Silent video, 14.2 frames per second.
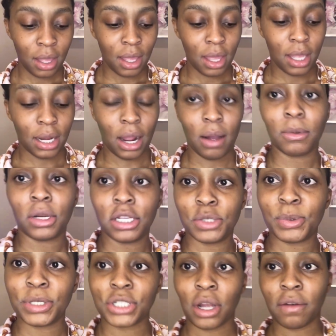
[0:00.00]
and now I'm gonna
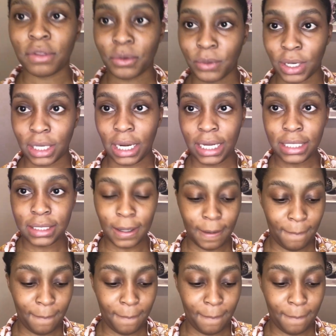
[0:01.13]
switch off the ring light